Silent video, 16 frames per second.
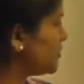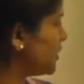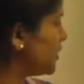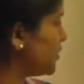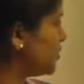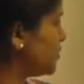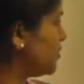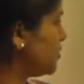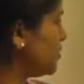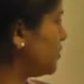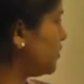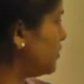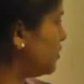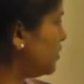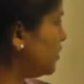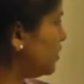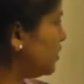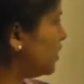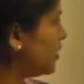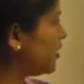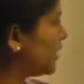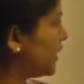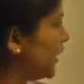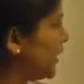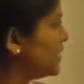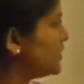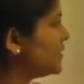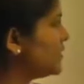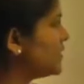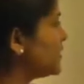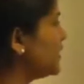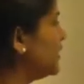such
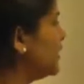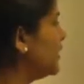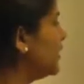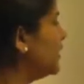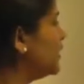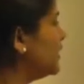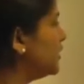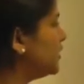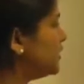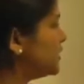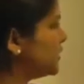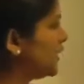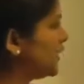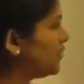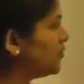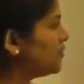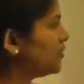cases, the check